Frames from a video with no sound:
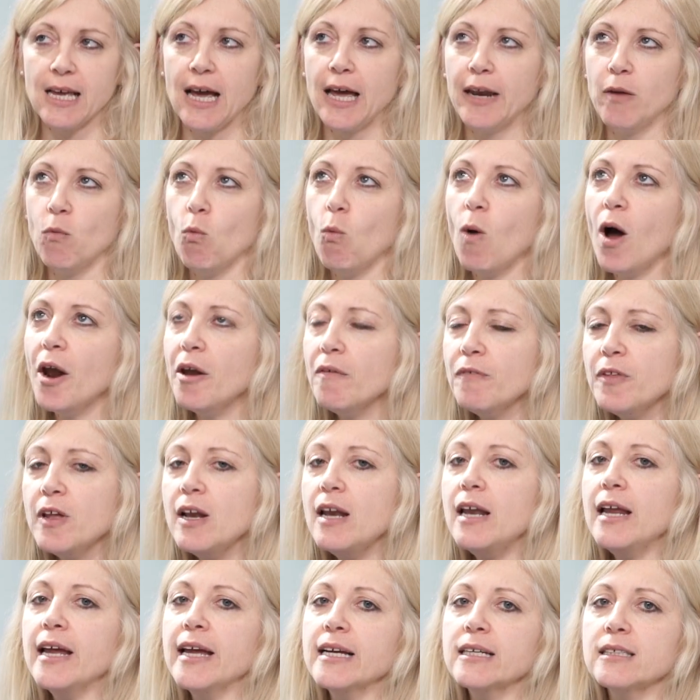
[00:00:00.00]
and one of the
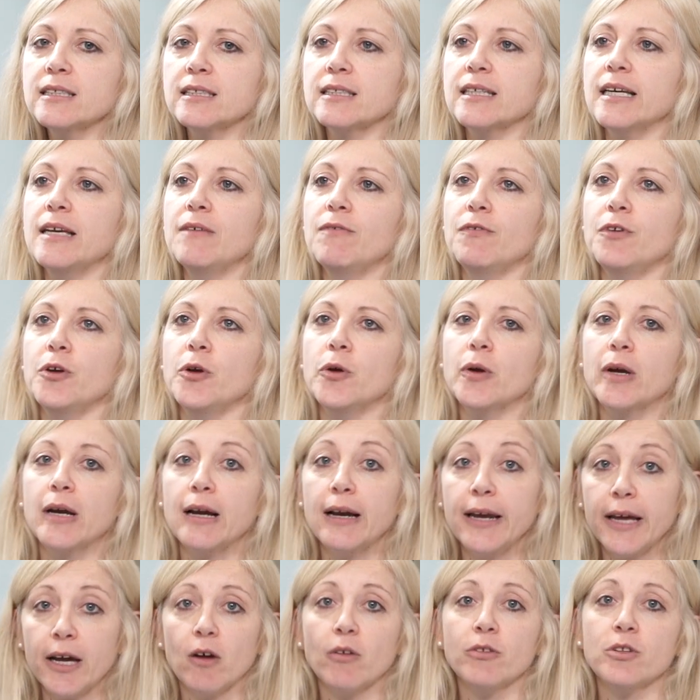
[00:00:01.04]
links, if you
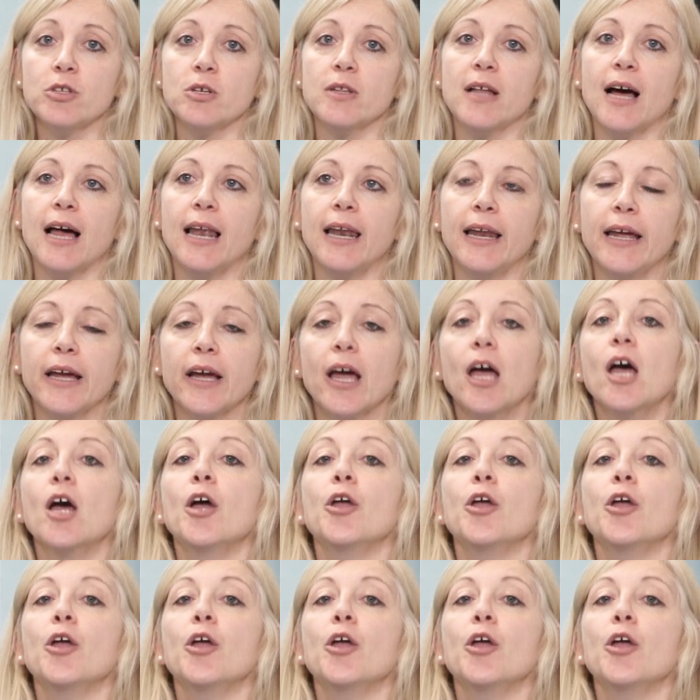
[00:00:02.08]
click onto that link,